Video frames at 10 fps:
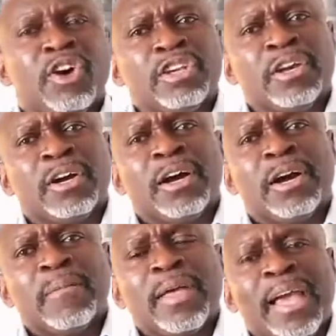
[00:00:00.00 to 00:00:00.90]

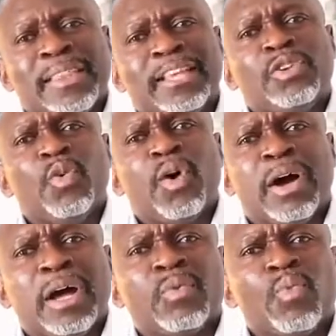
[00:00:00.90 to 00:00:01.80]
and then you
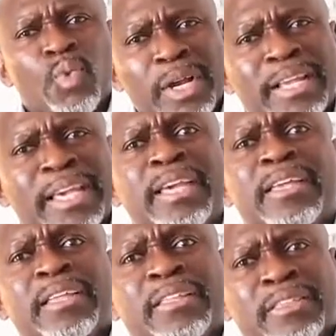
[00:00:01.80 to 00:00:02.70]
are really
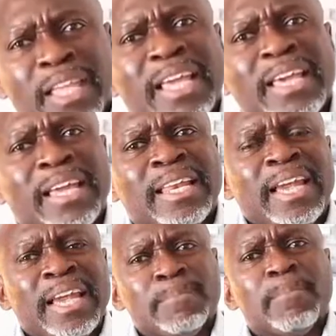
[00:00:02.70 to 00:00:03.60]
thinking
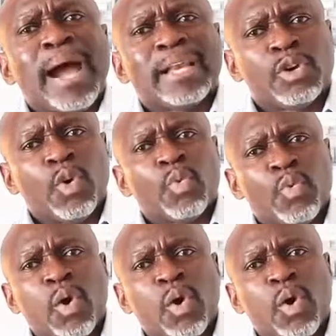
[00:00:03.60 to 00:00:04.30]
it might go